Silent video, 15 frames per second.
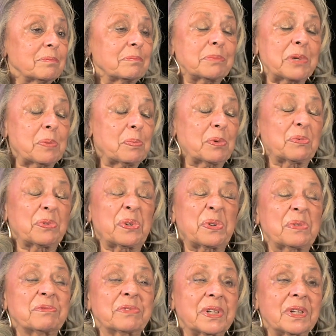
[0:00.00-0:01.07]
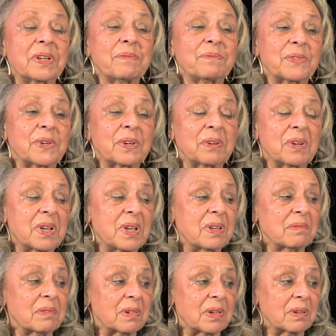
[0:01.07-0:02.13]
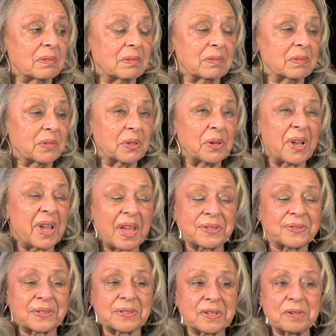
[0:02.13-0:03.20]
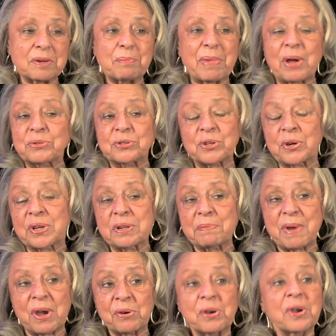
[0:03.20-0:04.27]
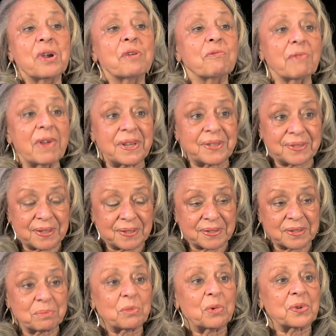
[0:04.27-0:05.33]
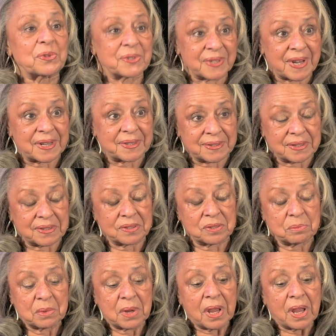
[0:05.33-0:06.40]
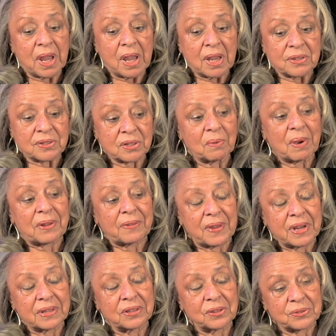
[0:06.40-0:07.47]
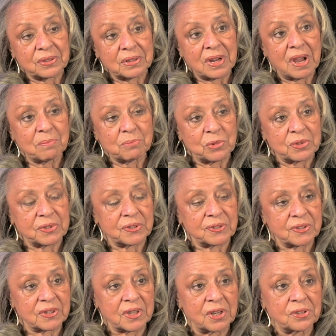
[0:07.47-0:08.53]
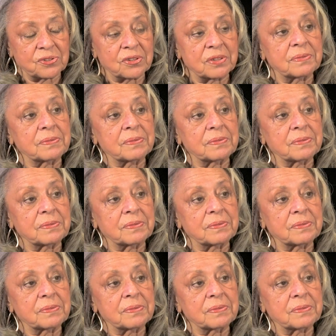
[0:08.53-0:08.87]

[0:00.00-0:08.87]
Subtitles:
people were really very, very hesitant about talking about racism or sexism. So I think there's a lot more discussion.